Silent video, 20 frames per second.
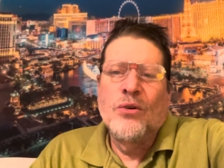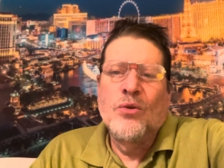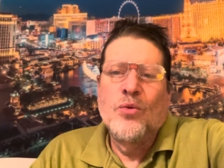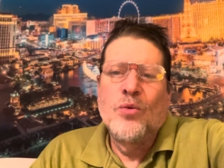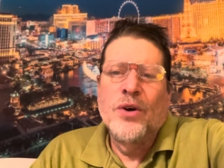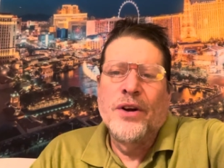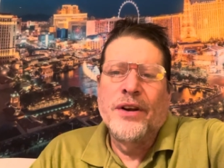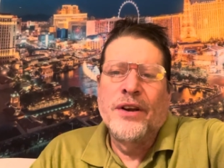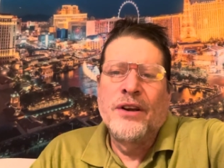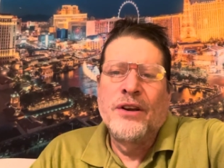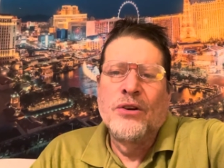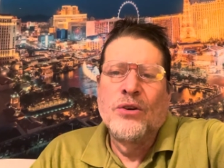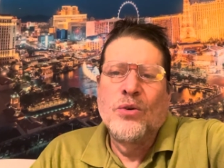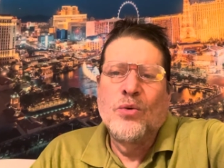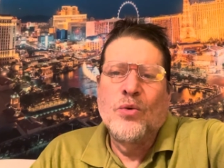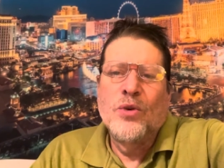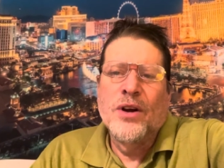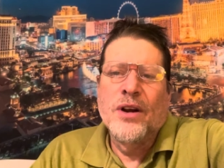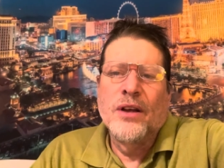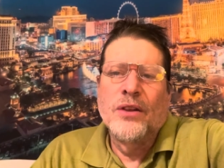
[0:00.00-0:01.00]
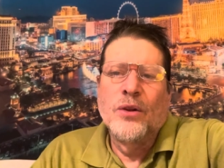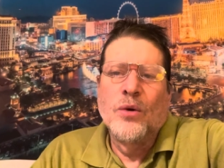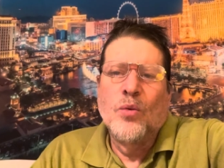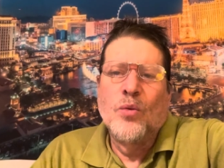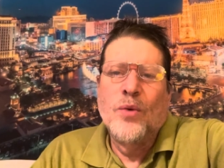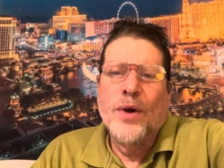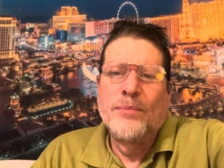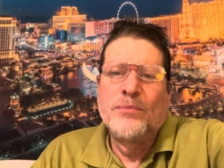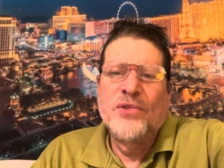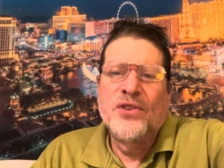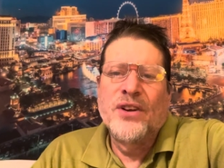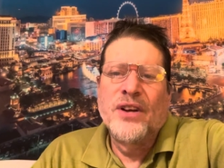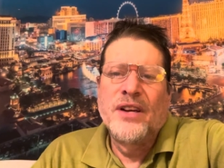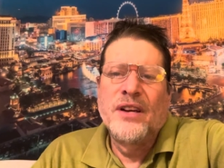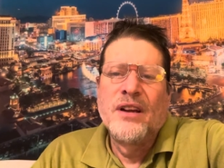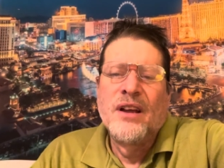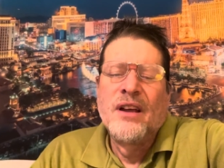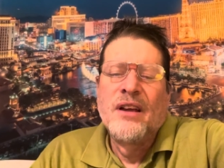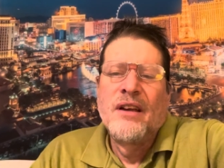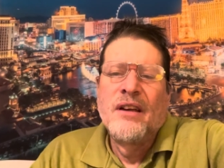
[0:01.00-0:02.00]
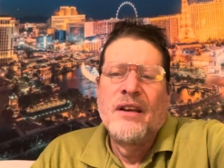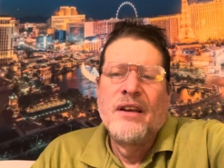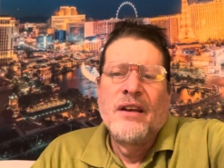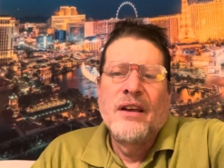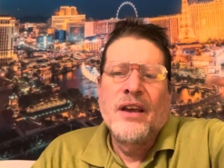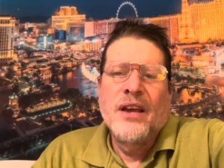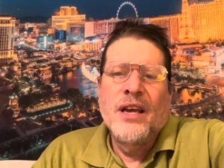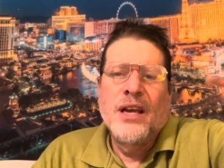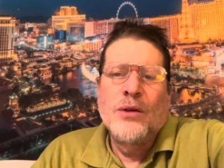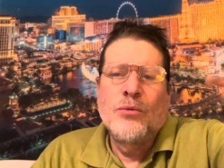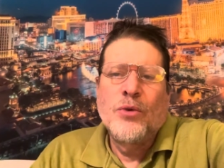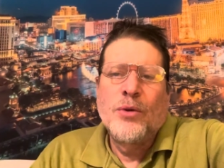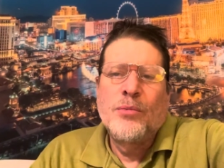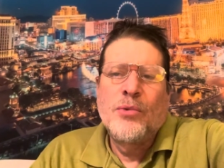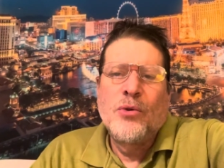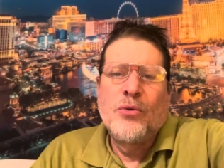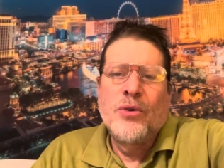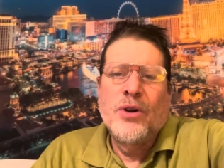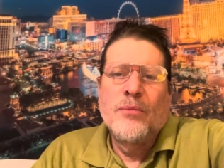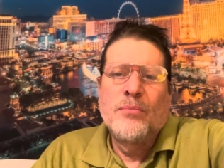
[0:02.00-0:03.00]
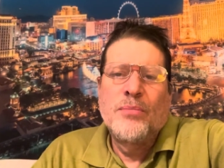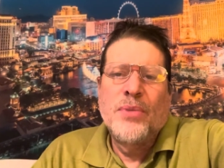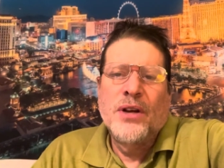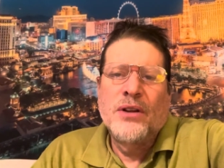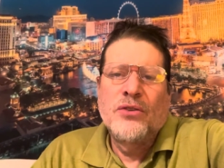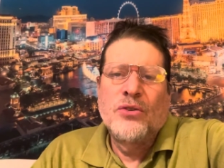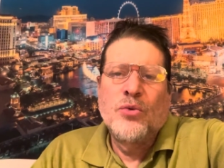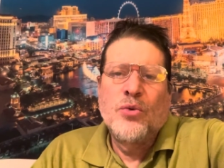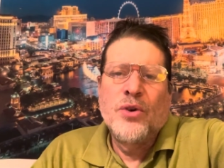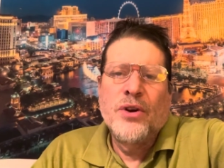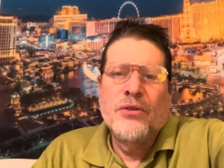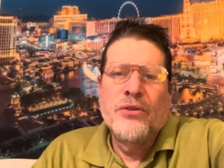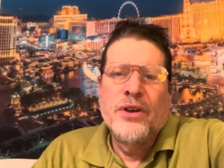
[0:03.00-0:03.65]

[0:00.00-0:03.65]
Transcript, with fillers: One here, one on the website, and we put one up on Twitter.